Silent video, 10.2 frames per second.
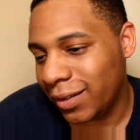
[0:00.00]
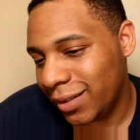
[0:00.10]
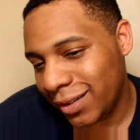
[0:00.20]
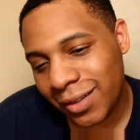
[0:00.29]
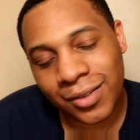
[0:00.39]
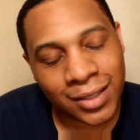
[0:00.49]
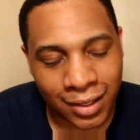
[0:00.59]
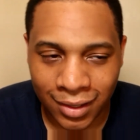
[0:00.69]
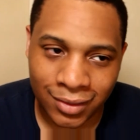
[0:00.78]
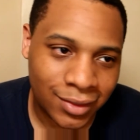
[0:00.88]
Like,
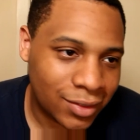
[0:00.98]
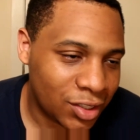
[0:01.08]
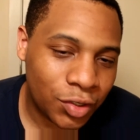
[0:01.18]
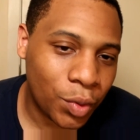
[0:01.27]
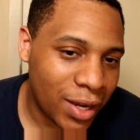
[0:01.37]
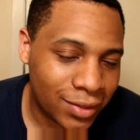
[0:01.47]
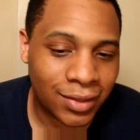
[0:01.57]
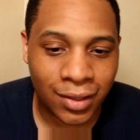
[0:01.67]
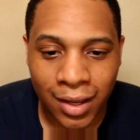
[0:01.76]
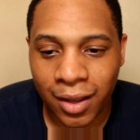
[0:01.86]
okay, like she's crazy.
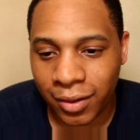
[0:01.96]
Yeah,